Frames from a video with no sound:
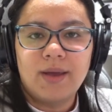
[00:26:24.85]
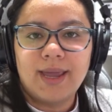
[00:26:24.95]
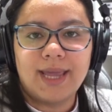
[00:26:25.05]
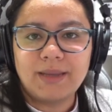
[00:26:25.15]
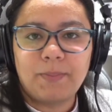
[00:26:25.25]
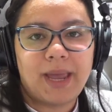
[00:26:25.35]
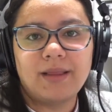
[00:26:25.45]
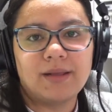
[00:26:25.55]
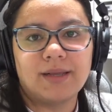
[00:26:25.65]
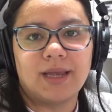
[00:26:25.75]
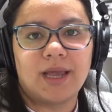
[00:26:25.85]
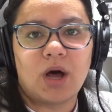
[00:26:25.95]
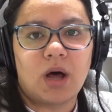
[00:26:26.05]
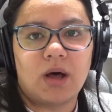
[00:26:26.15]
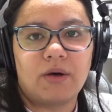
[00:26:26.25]
independently
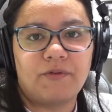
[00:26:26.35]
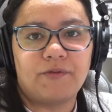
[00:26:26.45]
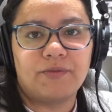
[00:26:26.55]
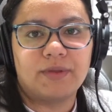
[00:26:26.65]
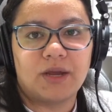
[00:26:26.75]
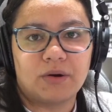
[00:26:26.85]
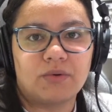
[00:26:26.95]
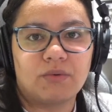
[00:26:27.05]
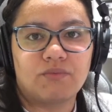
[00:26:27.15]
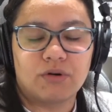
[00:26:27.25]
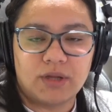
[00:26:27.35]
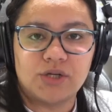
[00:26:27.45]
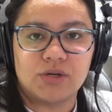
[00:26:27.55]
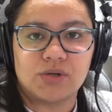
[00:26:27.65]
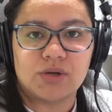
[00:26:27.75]
of their
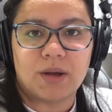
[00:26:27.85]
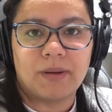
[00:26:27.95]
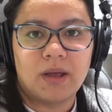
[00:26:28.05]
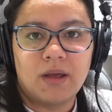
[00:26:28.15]
relationship.